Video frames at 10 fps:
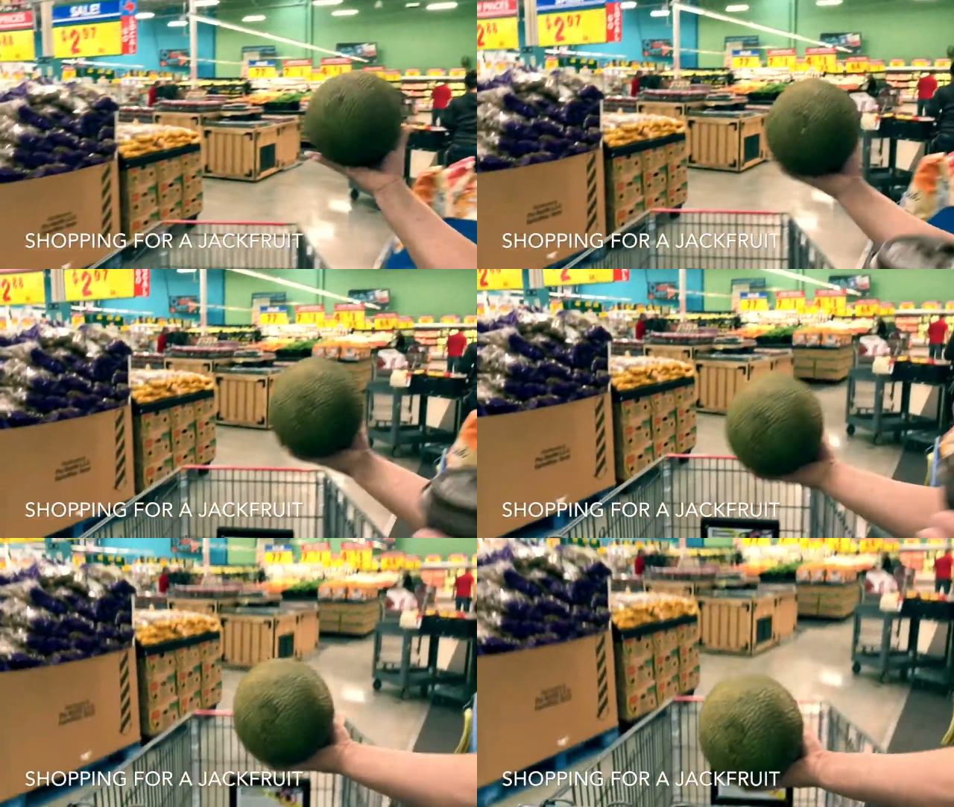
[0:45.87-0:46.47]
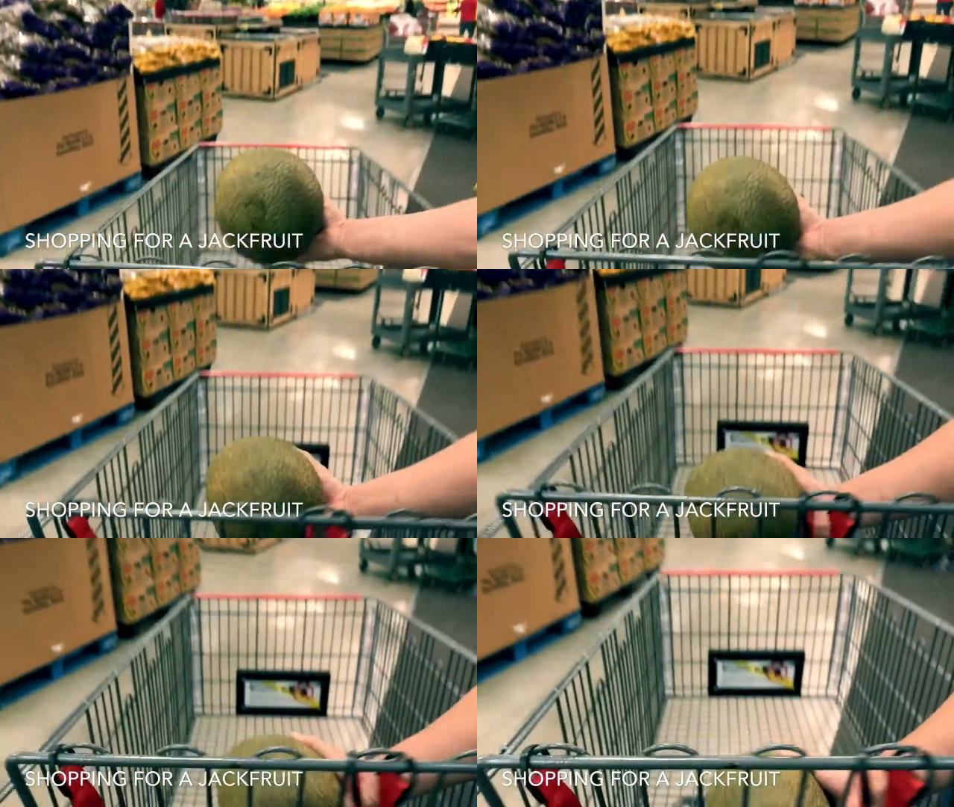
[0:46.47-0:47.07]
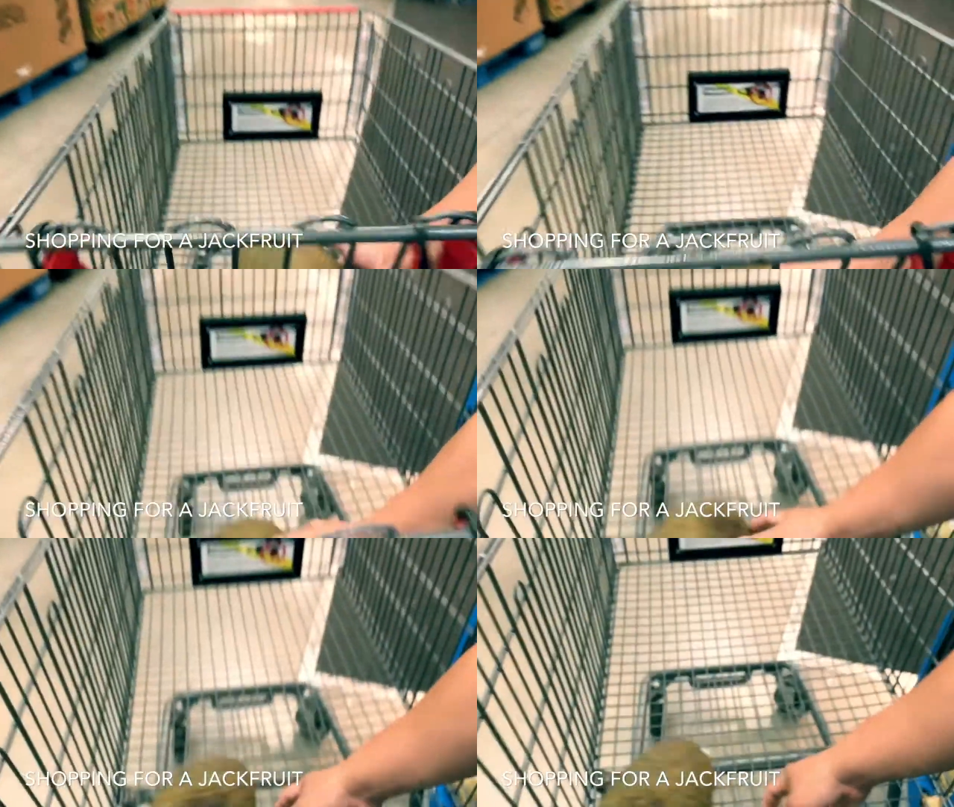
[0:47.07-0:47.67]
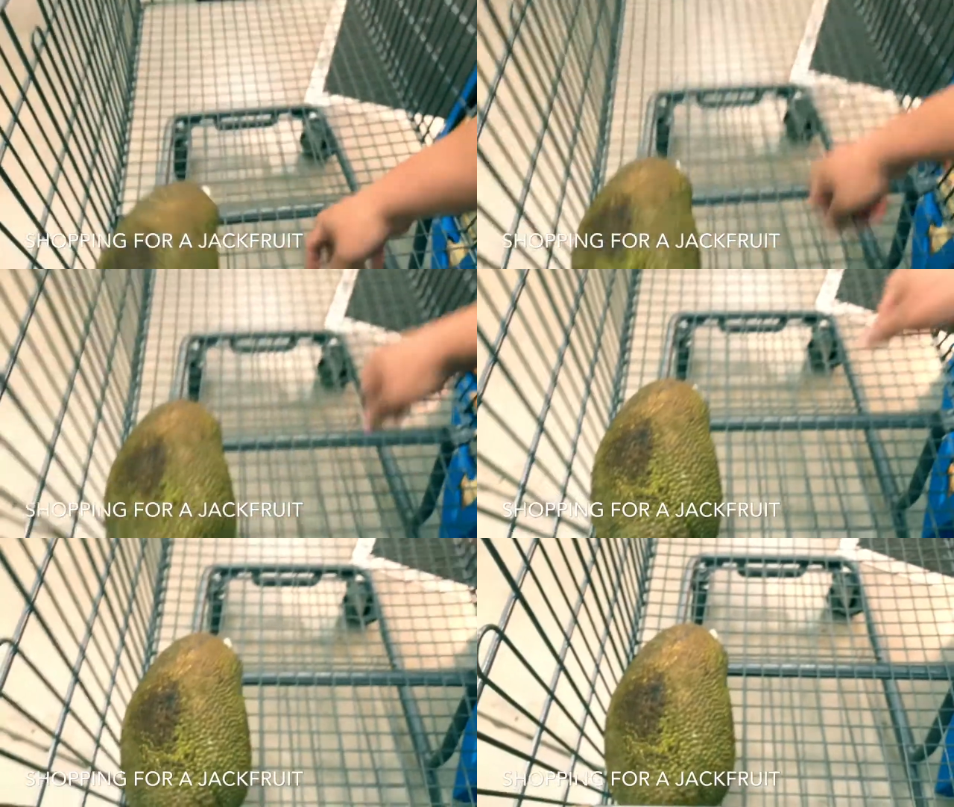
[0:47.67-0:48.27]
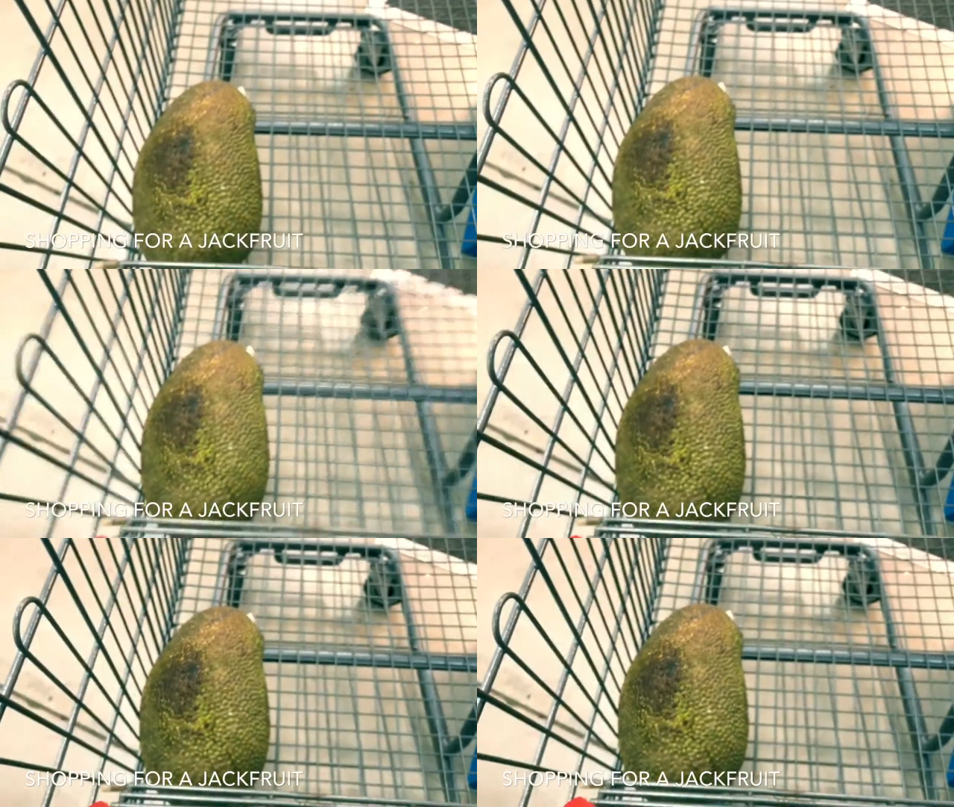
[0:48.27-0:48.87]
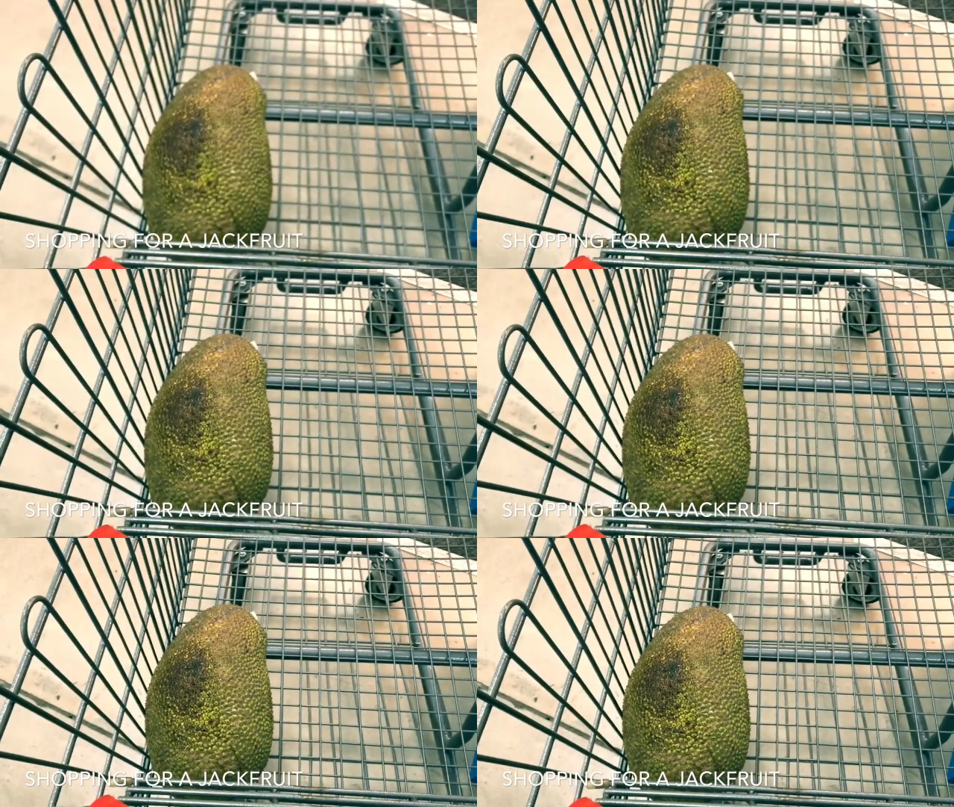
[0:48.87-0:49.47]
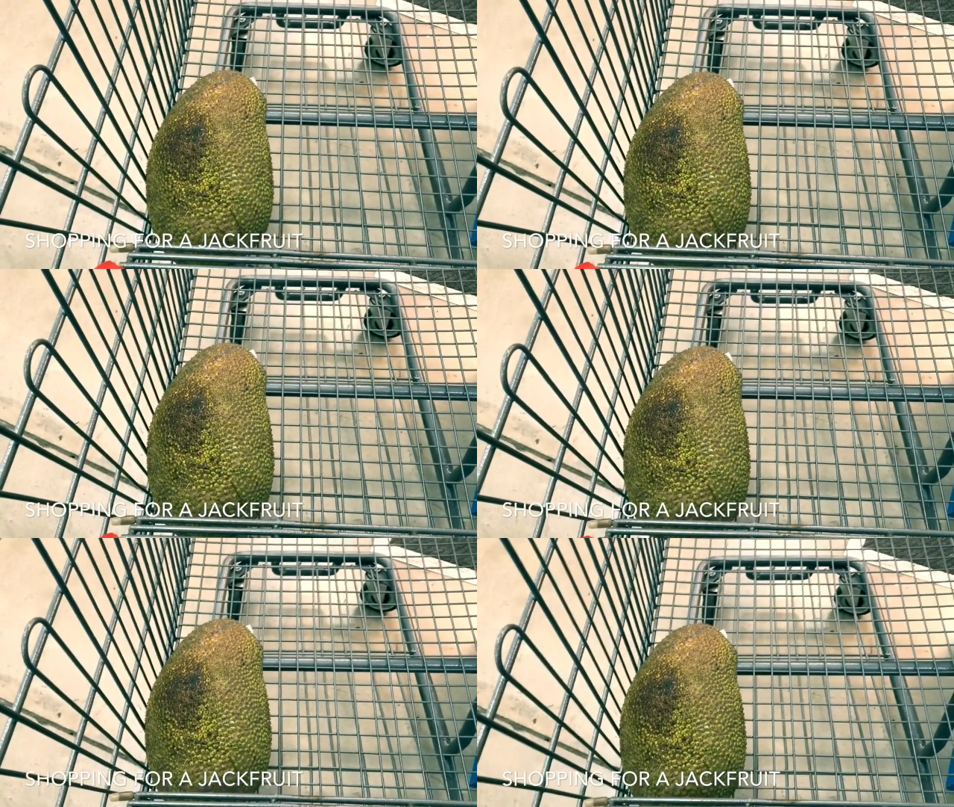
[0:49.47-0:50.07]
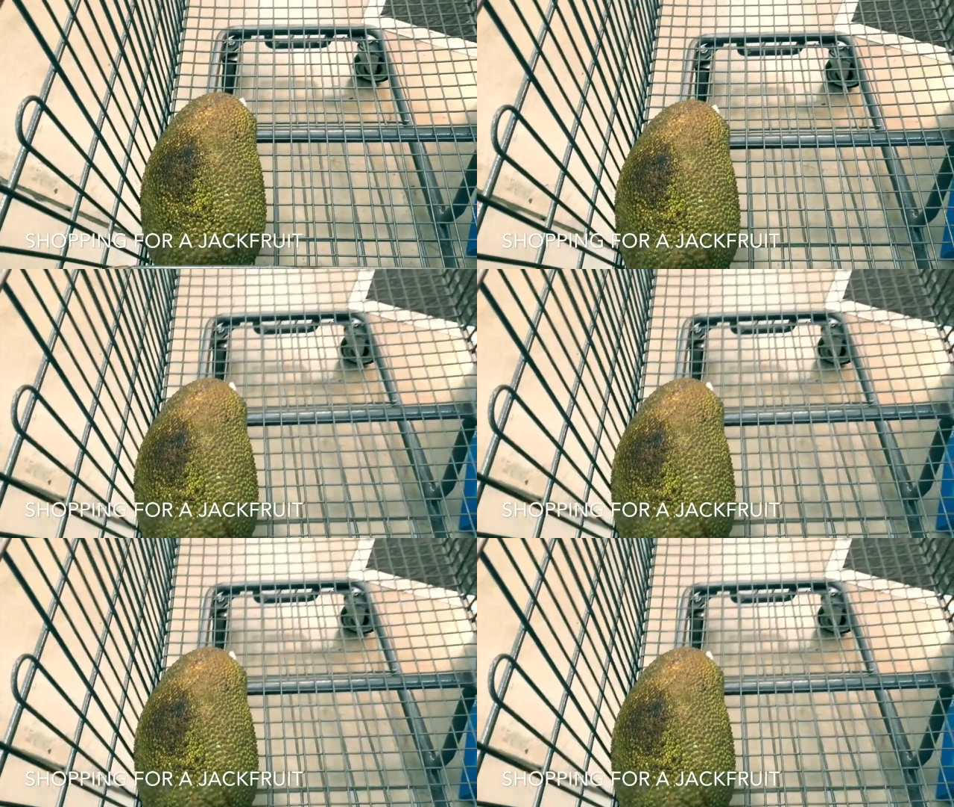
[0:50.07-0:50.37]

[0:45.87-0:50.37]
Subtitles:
(no speaker visible)